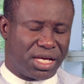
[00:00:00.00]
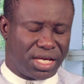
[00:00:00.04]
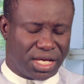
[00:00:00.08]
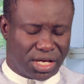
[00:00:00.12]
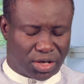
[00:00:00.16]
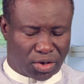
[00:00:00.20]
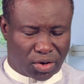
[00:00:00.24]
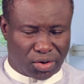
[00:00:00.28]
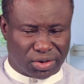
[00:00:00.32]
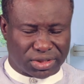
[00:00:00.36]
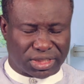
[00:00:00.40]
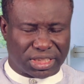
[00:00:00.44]

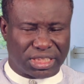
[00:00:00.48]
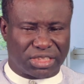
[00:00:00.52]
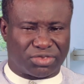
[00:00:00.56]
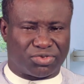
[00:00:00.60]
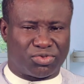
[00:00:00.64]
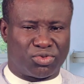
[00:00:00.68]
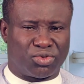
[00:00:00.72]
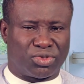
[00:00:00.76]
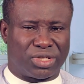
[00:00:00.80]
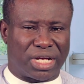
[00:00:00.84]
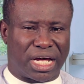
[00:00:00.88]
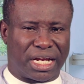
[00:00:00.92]
It causes
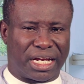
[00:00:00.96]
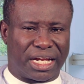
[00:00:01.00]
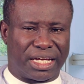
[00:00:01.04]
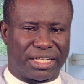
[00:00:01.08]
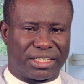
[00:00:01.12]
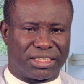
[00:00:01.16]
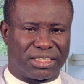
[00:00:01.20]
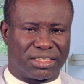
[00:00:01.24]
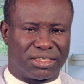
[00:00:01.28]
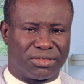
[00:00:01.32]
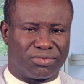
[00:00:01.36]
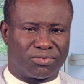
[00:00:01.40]
food
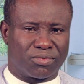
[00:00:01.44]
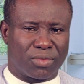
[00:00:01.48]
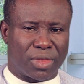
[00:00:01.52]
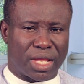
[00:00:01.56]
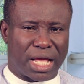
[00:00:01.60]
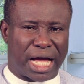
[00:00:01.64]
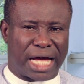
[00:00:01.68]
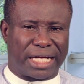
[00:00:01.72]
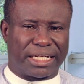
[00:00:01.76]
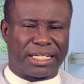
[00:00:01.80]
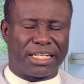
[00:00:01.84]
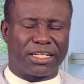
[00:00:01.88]
allergy,
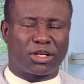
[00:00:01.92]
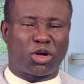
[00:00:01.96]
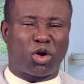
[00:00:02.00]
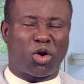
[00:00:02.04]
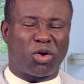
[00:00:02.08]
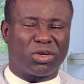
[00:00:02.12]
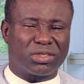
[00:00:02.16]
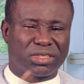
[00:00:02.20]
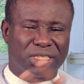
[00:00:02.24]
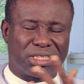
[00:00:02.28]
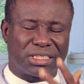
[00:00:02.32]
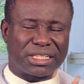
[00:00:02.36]
and it
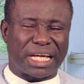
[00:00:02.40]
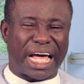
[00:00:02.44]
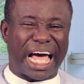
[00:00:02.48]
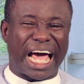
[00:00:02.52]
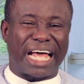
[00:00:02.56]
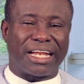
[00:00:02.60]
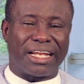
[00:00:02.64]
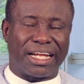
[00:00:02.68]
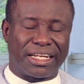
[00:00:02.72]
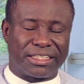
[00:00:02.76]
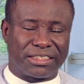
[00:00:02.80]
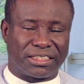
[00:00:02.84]
causes
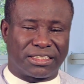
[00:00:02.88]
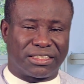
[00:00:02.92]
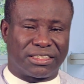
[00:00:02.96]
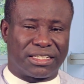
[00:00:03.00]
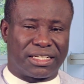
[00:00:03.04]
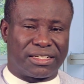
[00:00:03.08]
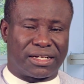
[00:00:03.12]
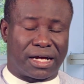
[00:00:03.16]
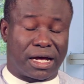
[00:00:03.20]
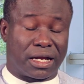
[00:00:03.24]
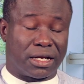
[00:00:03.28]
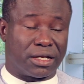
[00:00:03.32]
allergy
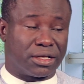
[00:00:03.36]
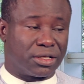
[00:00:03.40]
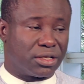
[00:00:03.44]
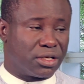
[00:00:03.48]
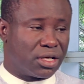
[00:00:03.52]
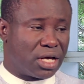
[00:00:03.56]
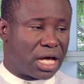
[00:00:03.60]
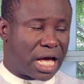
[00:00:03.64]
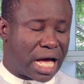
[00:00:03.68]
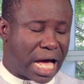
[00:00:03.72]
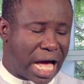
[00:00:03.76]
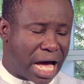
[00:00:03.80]
generally.
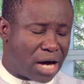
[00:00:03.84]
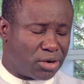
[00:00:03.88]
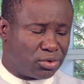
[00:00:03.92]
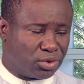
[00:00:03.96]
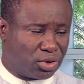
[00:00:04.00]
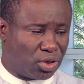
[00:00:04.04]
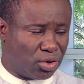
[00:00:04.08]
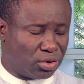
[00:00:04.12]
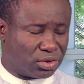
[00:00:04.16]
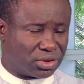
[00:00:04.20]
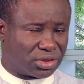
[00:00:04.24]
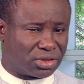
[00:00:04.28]
How
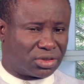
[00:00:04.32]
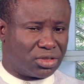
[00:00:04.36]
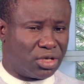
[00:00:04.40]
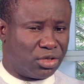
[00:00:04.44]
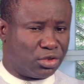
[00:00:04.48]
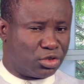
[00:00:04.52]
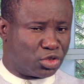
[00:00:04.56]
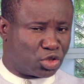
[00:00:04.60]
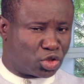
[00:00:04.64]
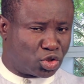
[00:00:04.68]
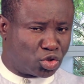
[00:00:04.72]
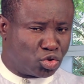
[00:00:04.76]
does
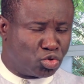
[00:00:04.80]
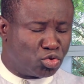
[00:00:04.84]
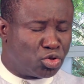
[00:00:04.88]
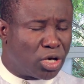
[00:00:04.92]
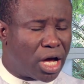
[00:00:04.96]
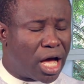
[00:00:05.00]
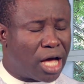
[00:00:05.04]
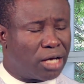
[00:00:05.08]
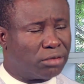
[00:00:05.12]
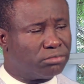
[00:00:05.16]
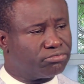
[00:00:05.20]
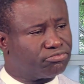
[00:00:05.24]

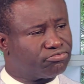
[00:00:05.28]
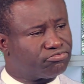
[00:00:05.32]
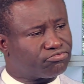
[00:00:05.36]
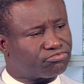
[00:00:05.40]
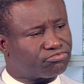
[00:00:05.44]
sugar